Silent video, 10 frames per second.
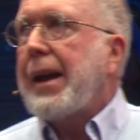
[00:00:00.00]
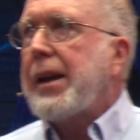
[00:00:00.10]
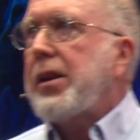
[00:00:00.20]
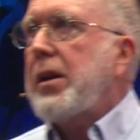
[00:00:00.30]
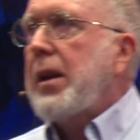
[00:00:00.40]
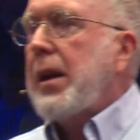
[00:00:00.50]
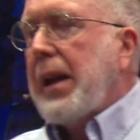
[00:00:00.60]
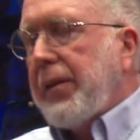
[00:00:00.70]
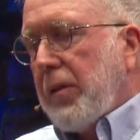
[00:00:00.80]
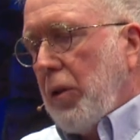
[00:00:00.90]
And
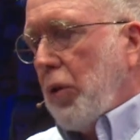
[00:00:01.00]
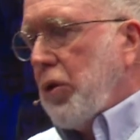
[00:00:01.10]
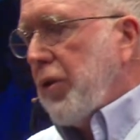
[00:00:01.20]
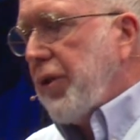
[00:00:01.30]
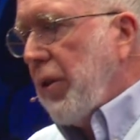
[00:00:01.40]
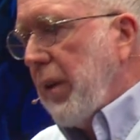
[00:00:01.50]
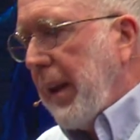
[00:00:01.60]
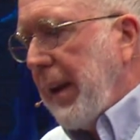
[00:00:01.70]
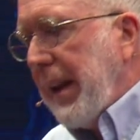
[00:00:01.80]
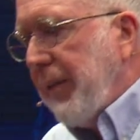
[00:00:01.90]
it's local,
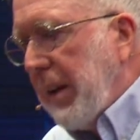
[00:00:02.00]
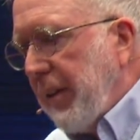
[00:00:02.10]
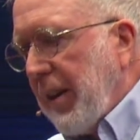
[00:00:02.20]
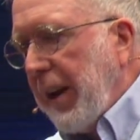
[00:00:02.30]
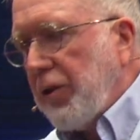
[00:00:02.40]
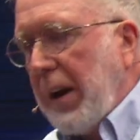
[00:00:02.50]
so that even inside